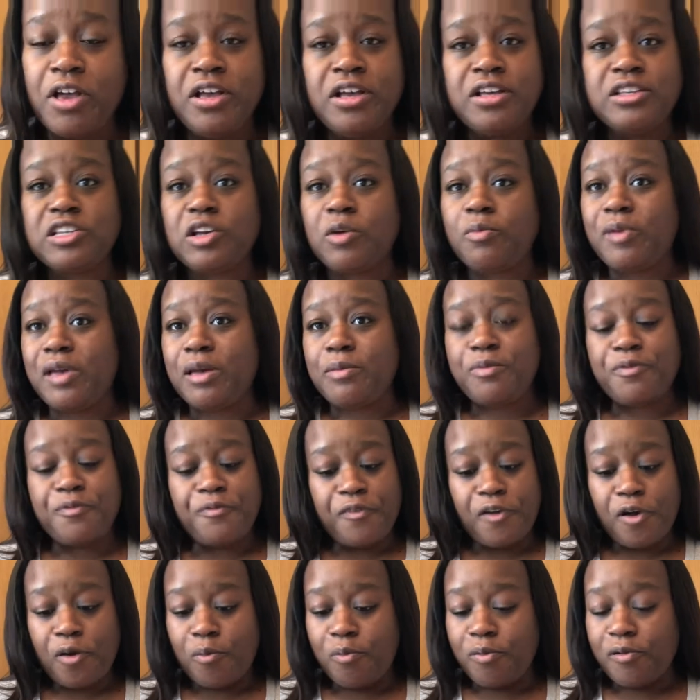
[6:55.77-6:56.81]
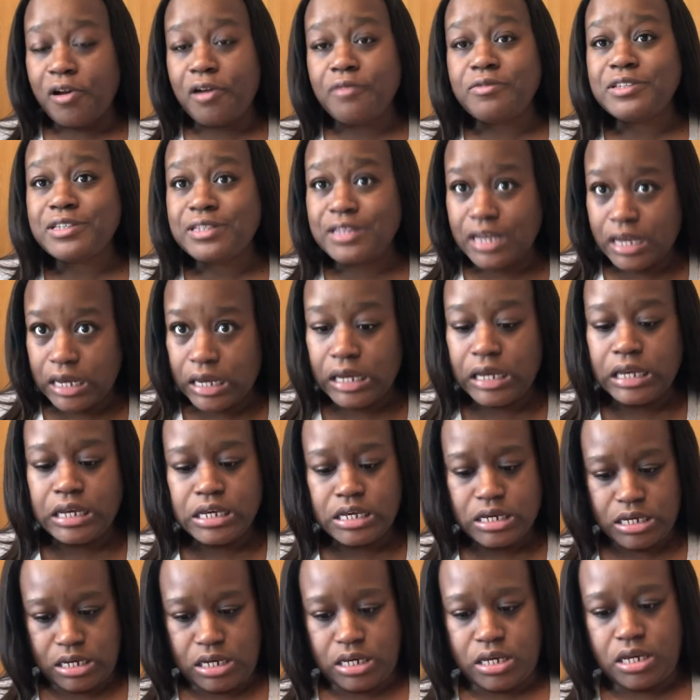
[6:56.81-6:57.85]
So baby, if your breath stink,
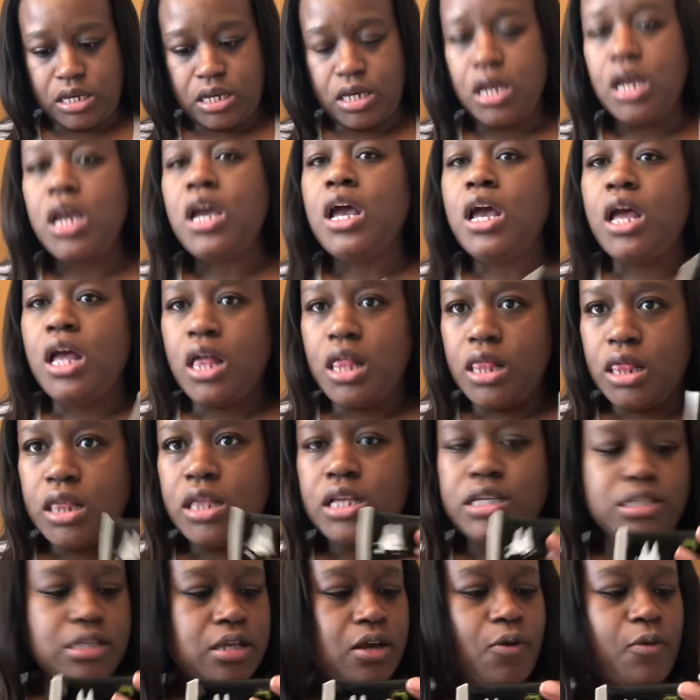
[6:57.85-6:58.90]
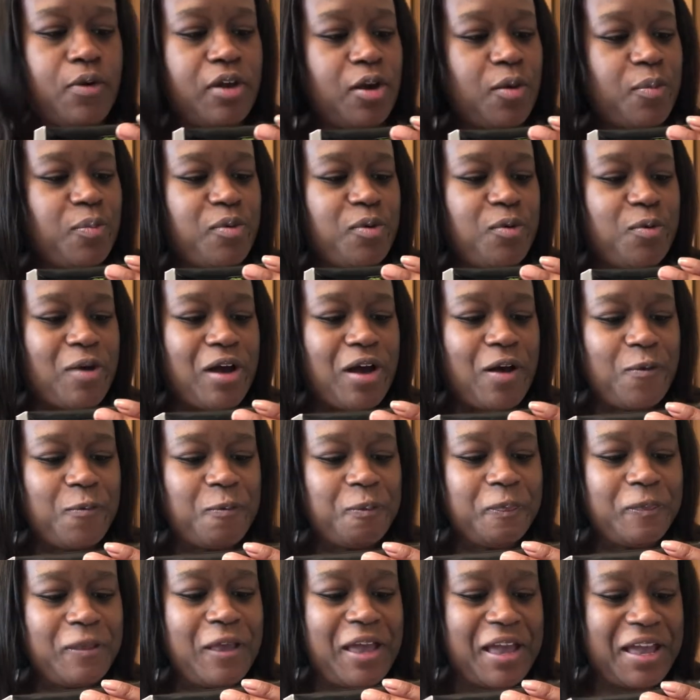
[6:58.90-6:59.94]
this is gonna help you out.
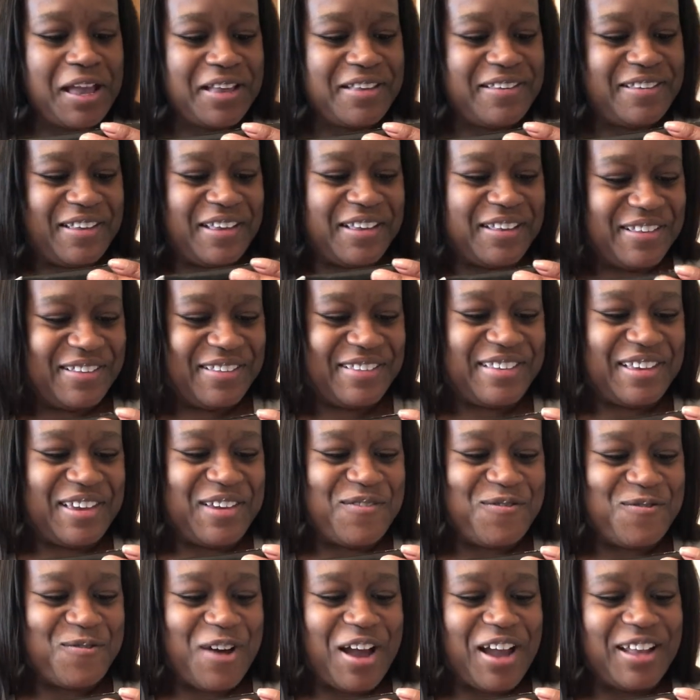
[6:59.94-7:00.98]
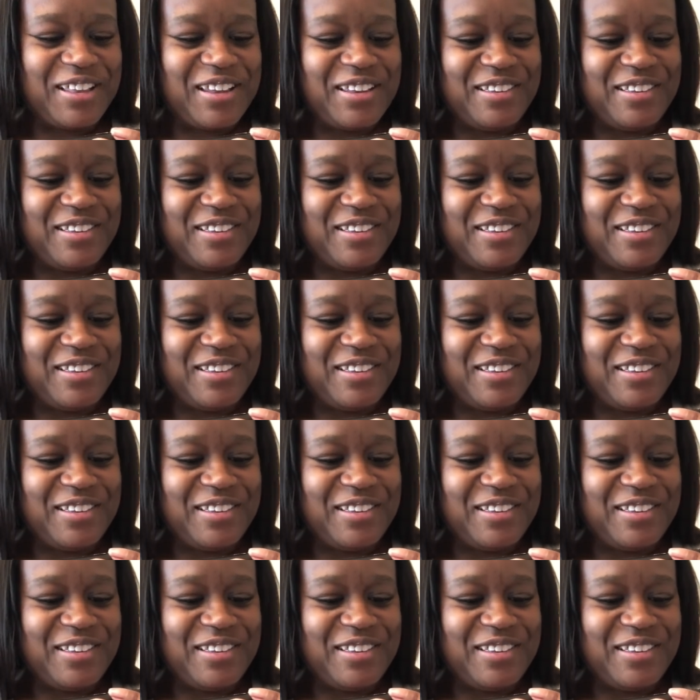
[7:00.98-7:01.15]
it's a deep whitening